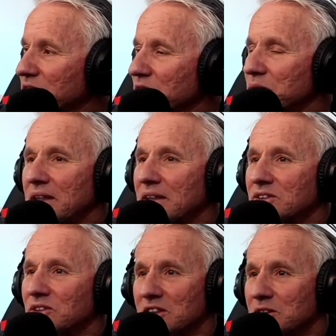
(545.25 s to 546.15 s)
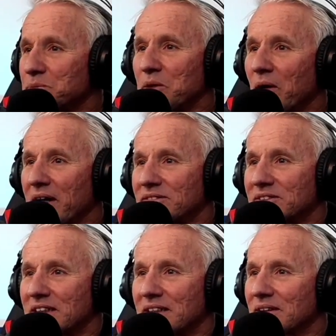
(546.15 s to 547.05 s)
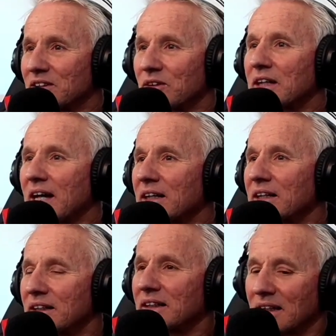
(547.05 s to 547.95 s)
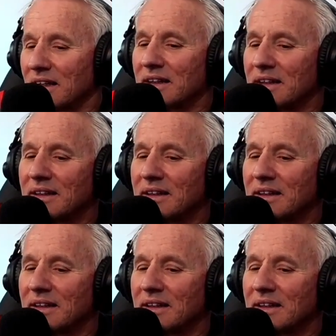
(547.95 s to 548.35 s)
the beach because there's big waves. And, you know, you got it. And